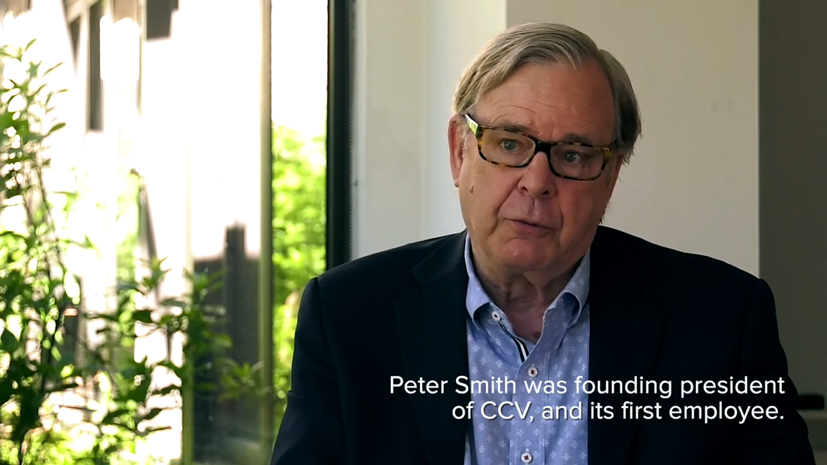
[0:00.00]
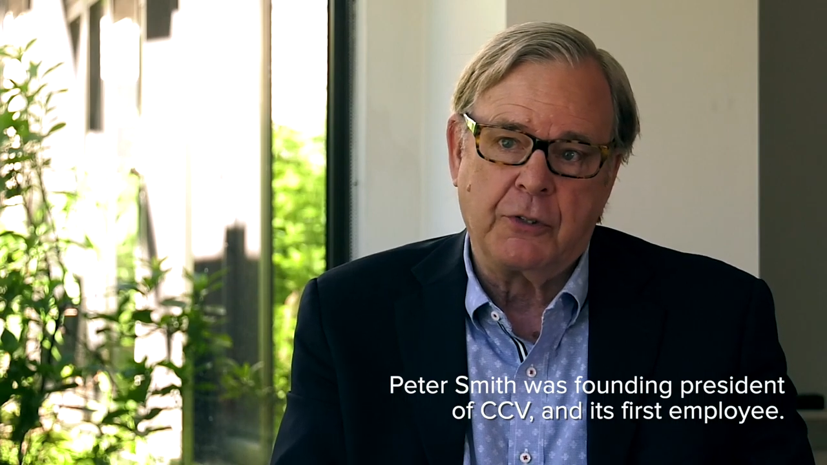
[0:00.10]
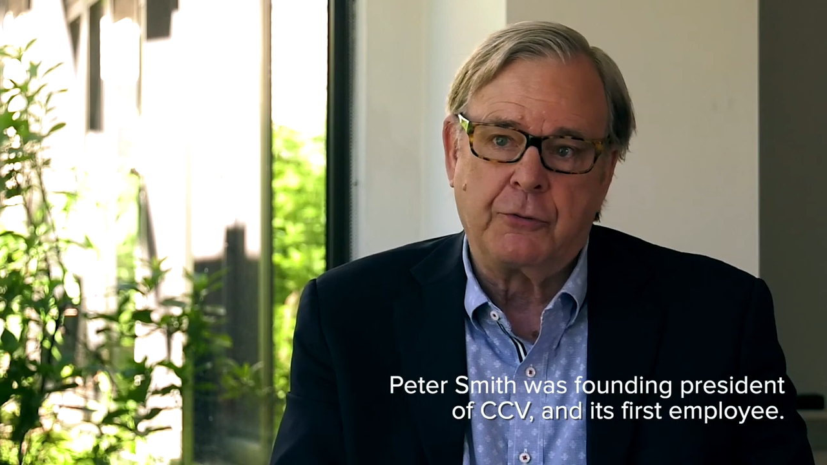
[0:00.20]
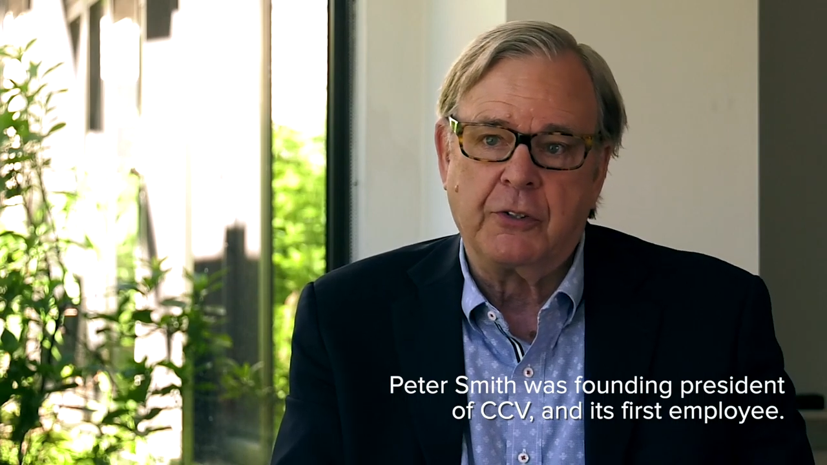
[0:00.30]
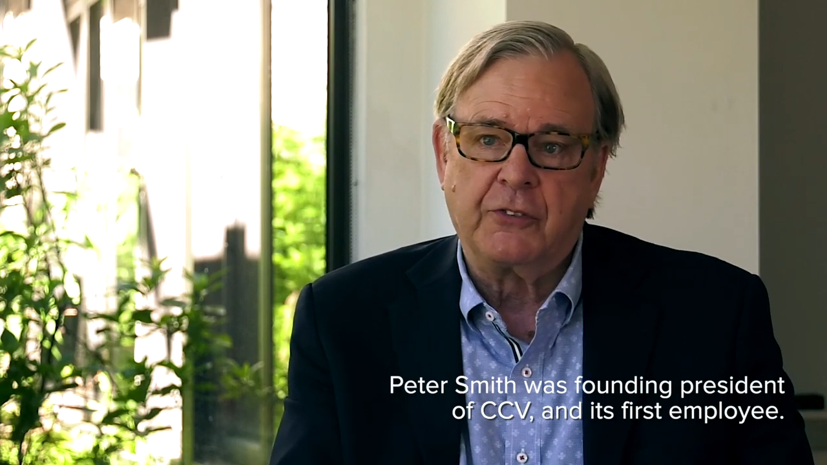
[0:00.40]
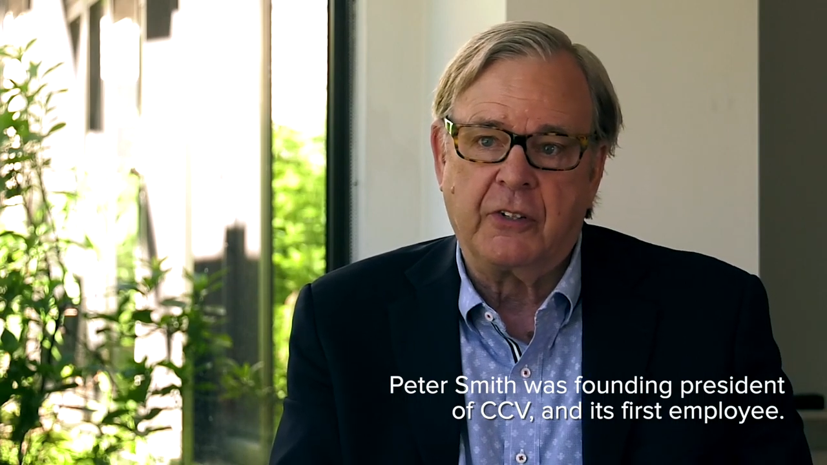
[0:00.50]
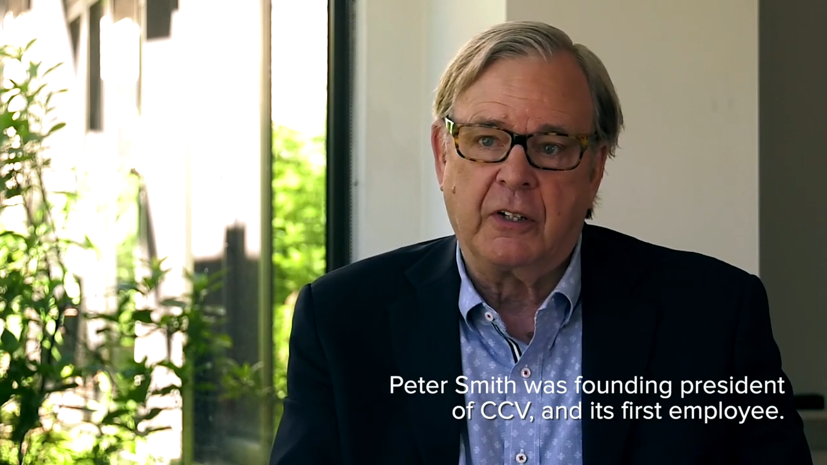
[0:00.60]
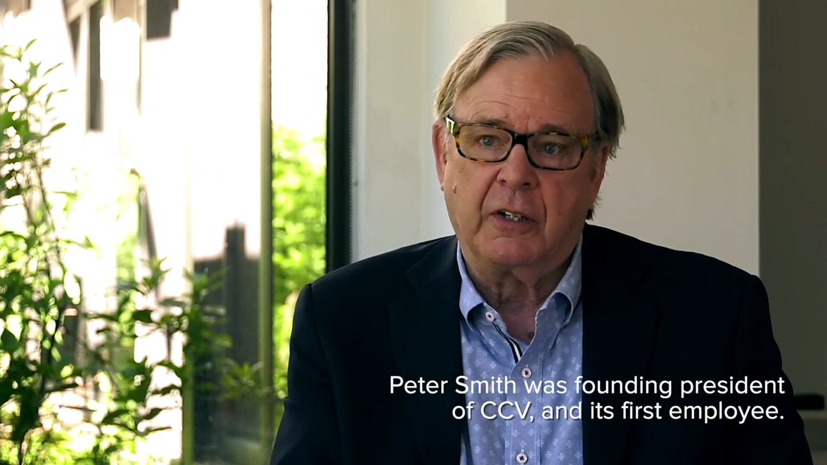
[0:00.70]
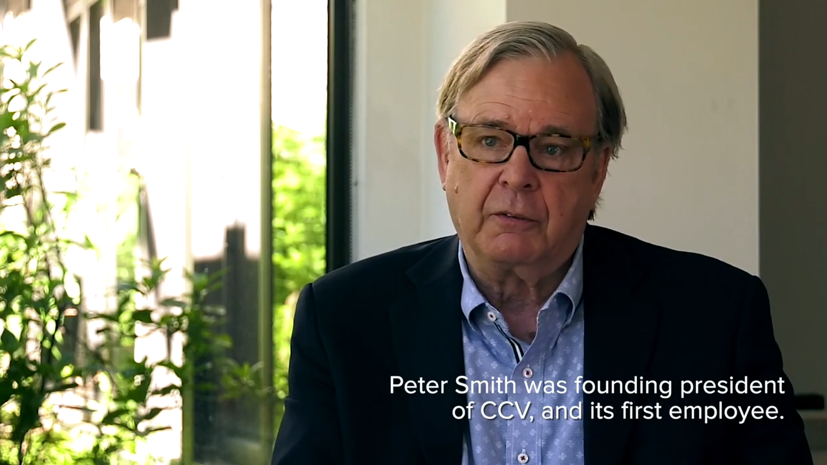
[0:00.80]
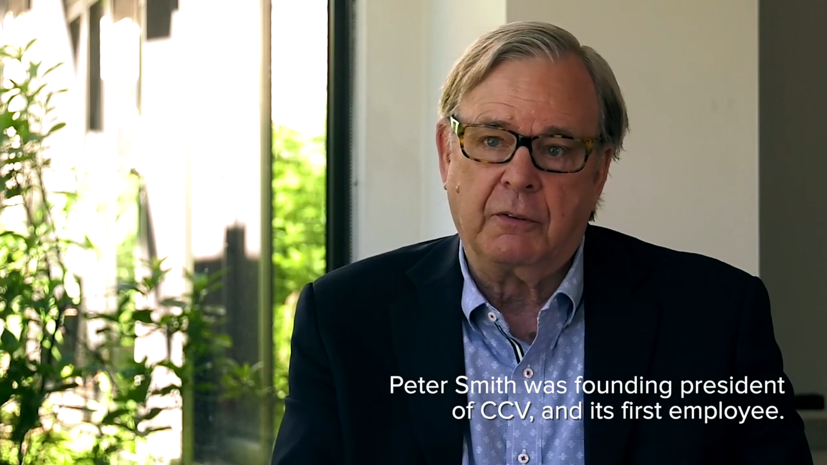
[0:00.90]
which was
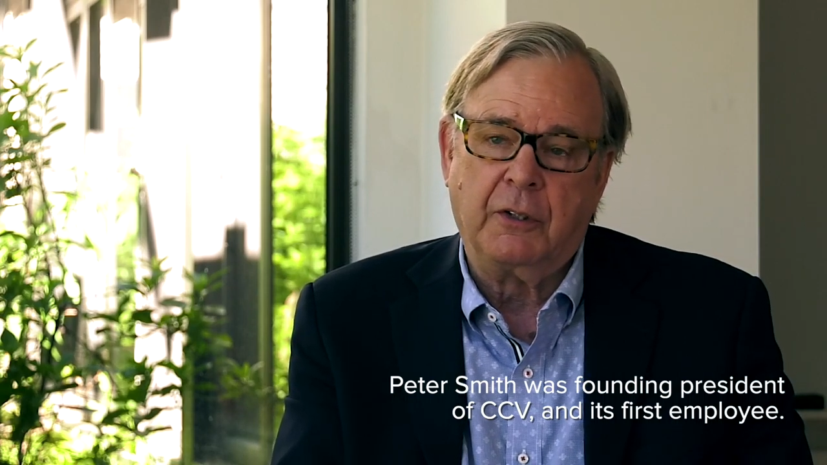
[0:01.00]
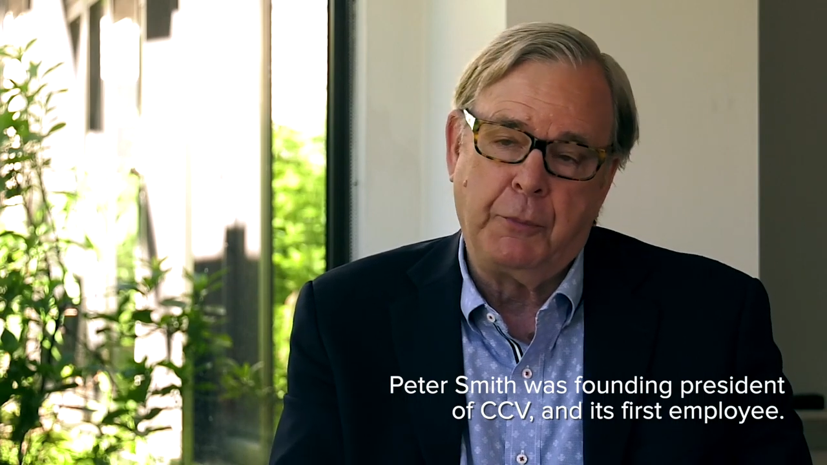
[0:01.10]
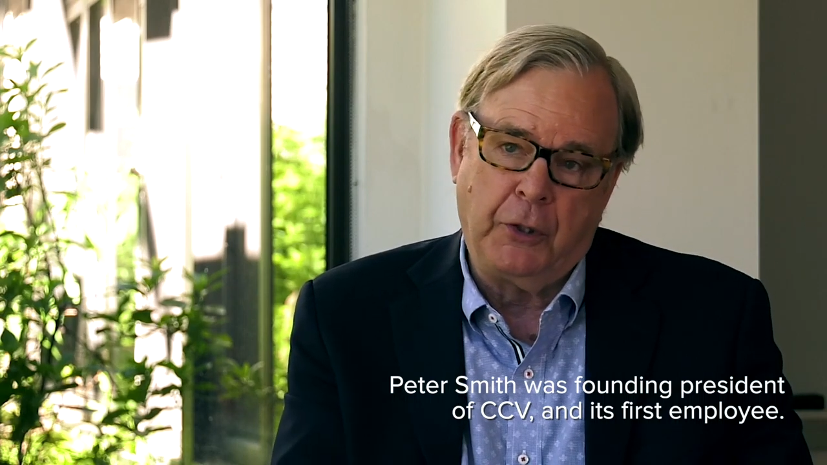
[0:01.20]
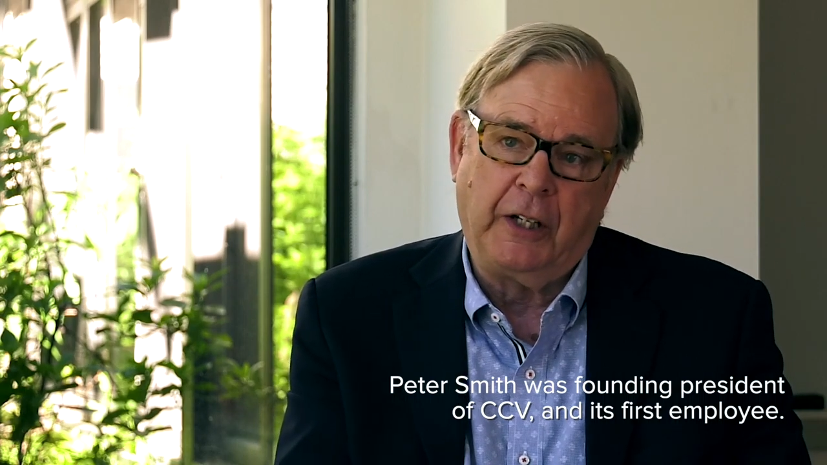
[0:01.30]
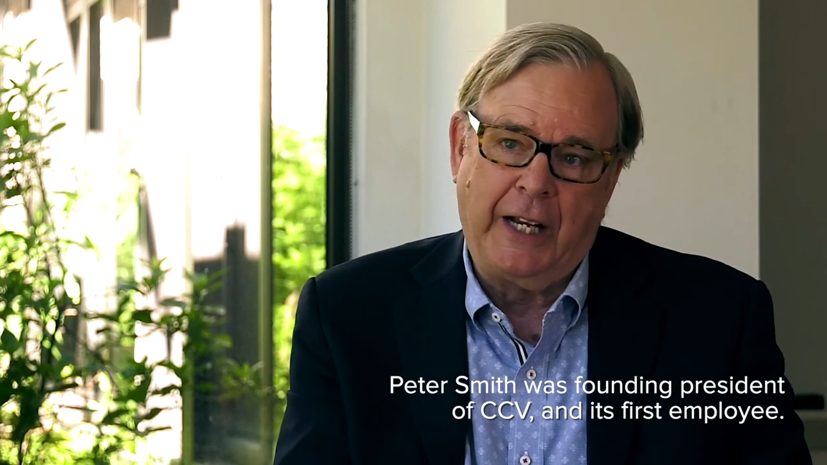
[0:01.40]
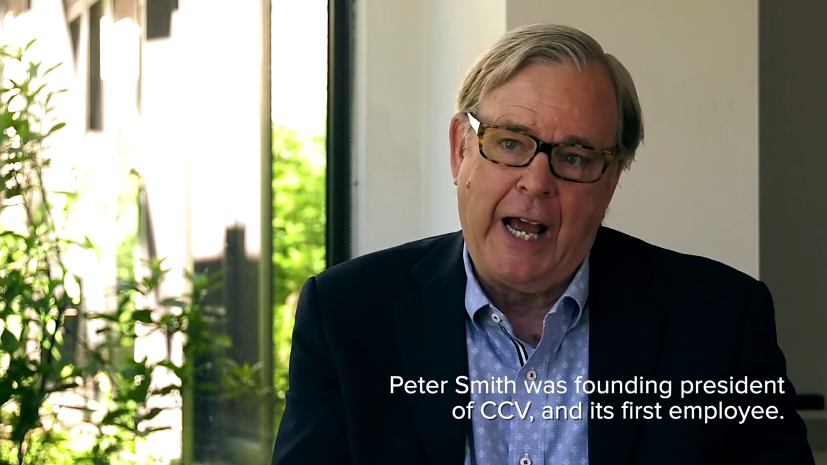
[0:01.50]
the community